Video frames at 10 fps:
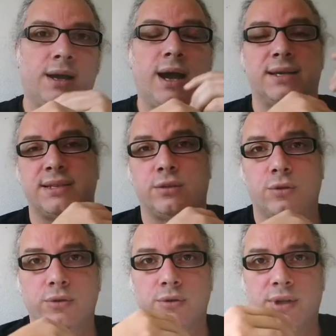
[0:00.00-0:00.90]
As I
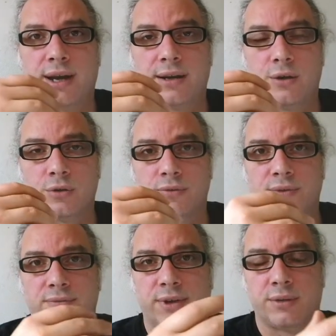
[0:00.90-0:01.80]
told you, there are a lot of
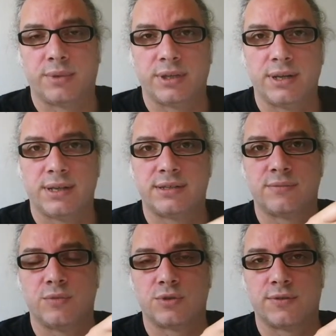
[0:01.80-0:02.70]
different
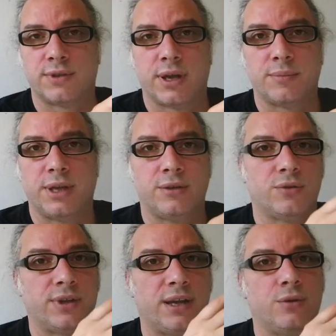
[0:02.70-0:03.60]
materials. Most of the time they
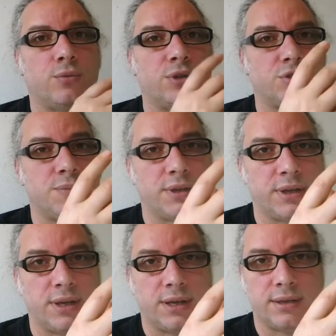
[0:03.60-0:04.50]
don't tell you which
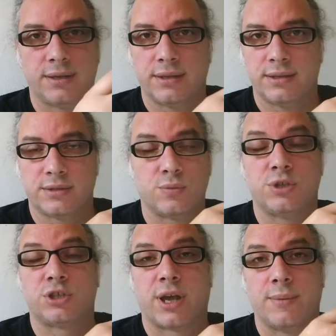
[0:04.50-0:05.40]
material is
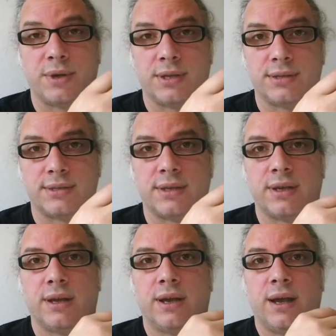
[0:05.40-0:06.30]
which chemicals
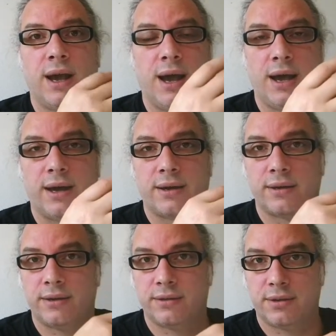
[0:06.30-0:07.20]
are
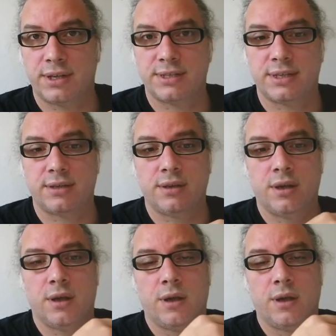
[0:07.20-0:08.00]
in the resin.